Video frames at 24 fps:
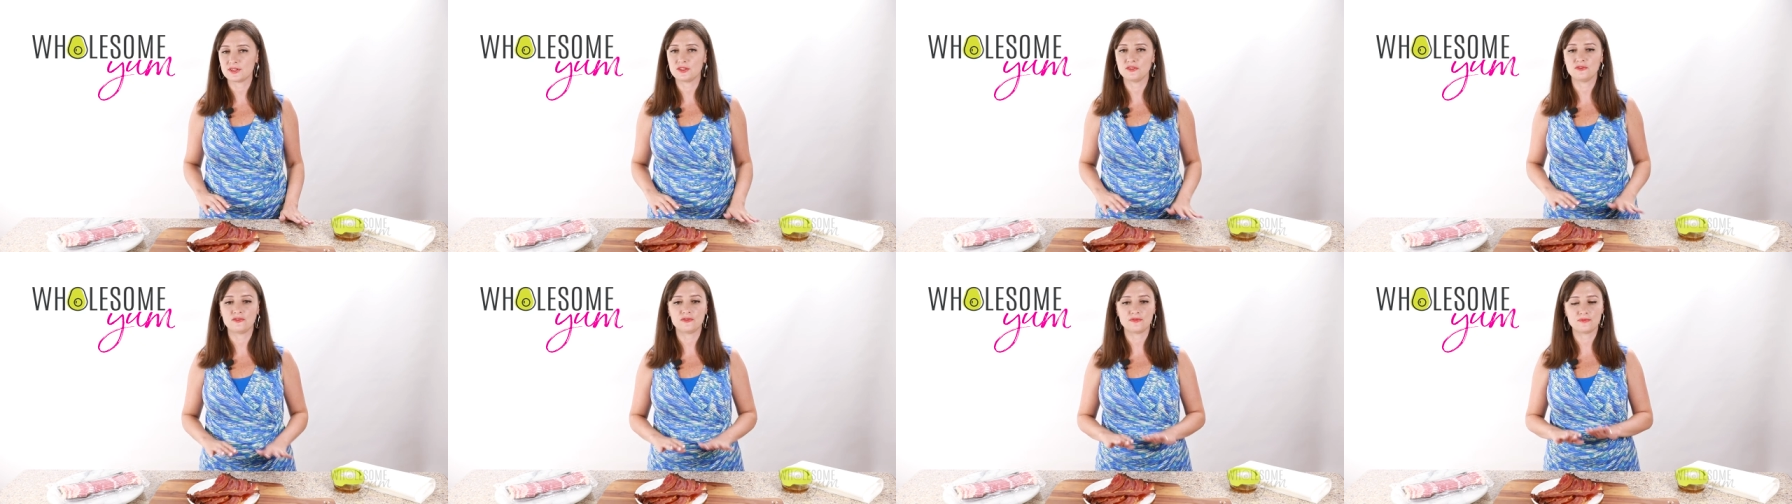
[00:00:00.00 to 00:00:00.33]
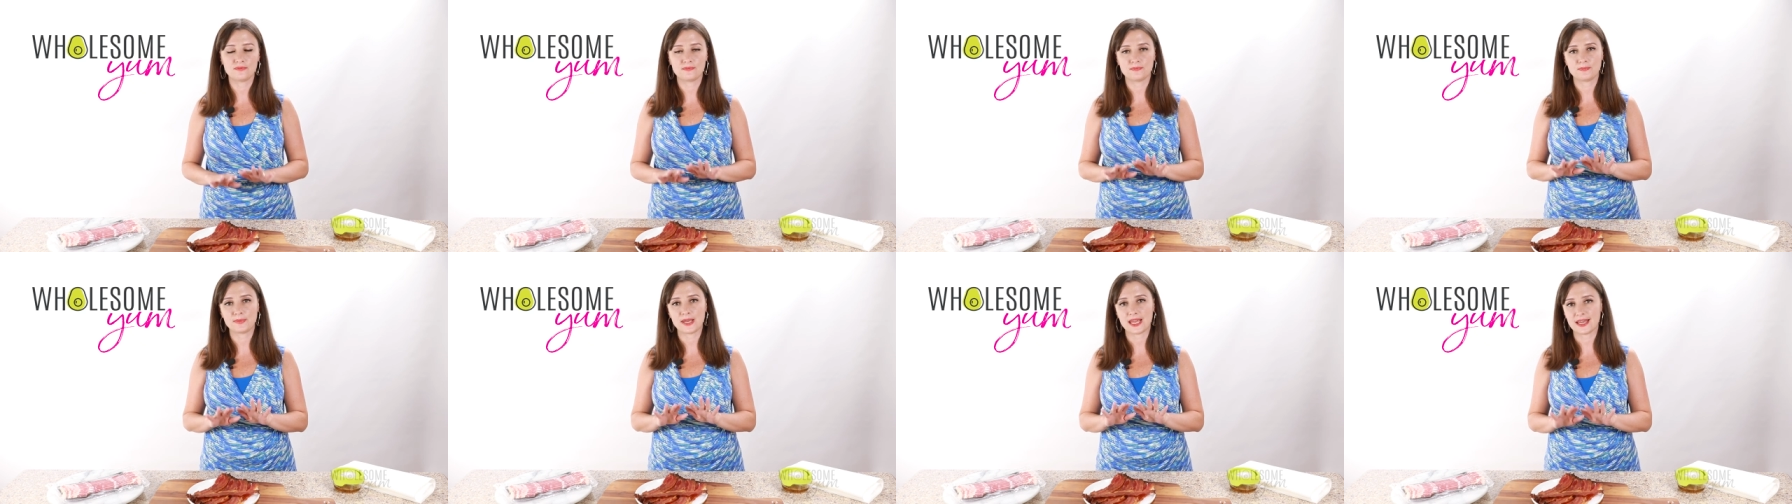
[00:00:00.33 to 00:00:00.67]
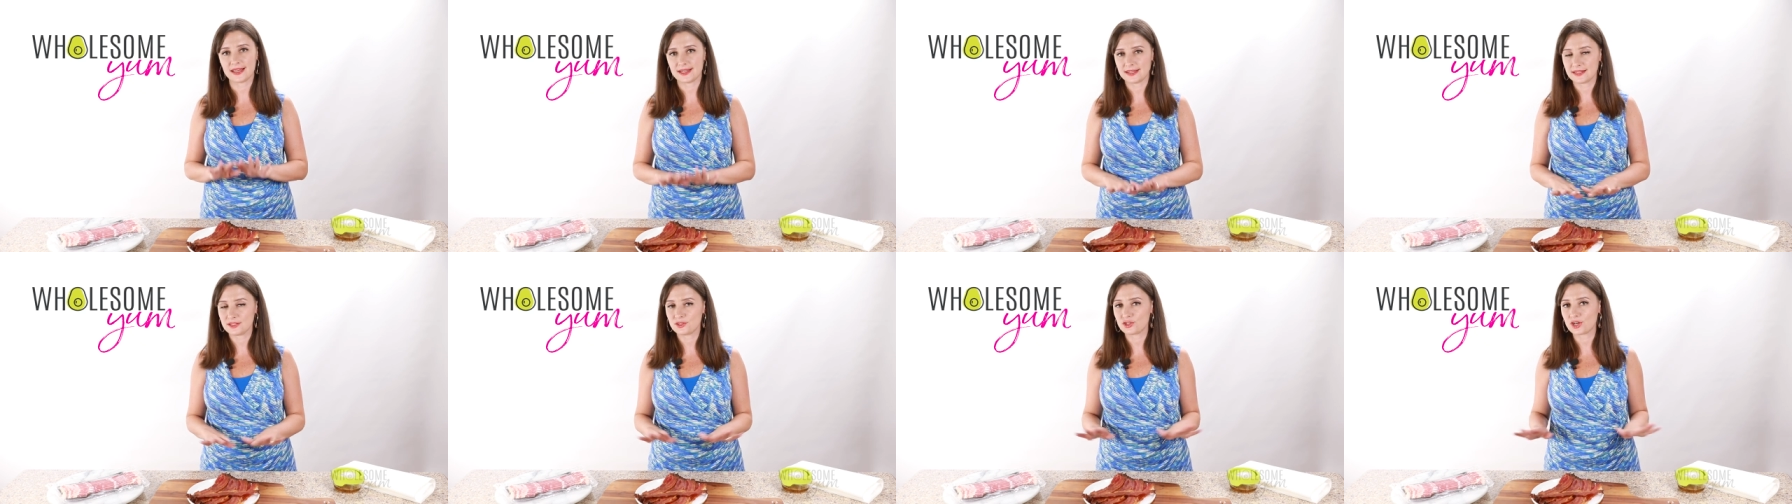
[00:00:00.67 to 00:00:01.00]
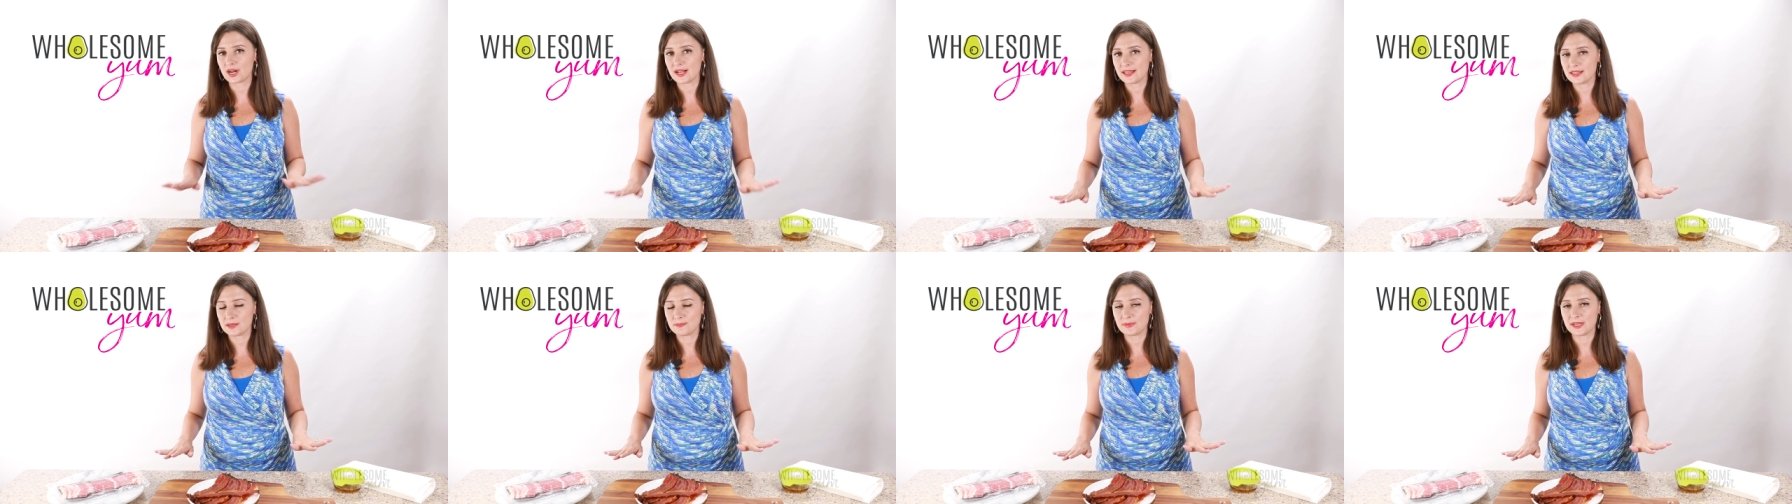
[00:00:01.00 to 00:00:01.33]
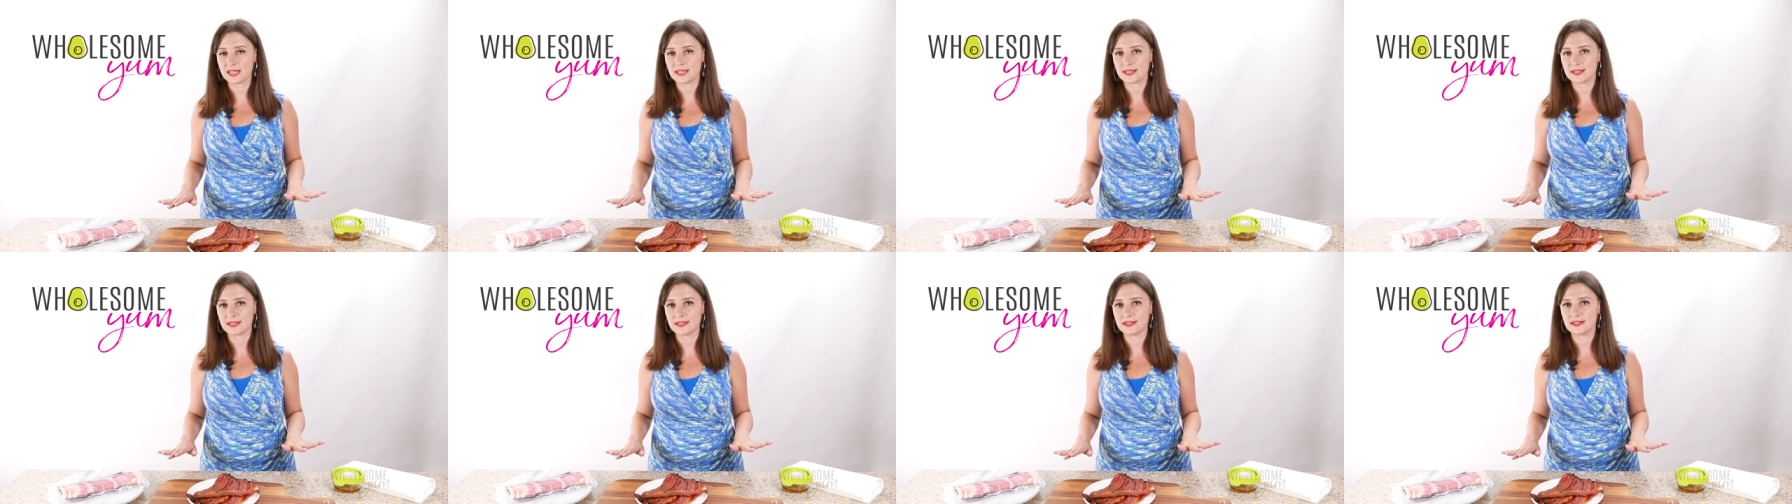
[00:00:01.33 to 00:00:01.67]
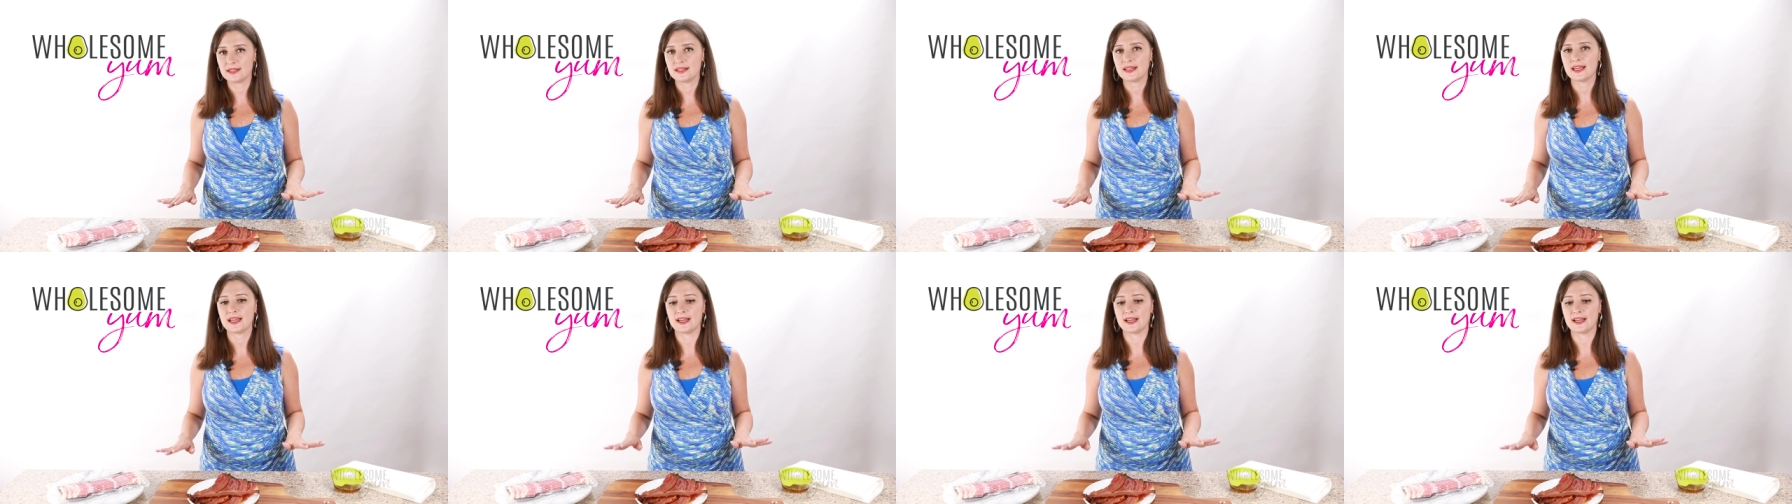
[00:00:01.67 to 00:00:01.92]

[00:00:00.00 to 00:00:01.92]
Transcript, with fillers: you've patted dry the bacon,